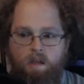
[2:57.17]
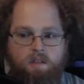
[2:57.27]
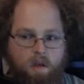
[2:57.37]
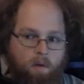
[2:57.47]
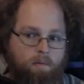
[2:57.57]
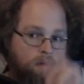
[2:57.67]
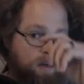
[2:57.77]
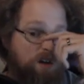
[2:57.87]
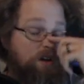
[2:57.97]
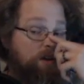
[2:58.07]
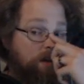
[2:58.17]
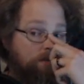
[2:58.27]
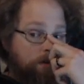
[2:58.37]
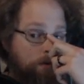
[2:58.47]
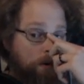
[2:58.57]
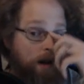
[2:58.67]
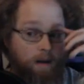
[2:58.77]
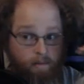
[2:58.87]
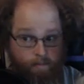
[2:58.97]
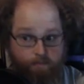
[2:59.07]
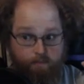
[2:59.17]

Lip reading: So, if you run,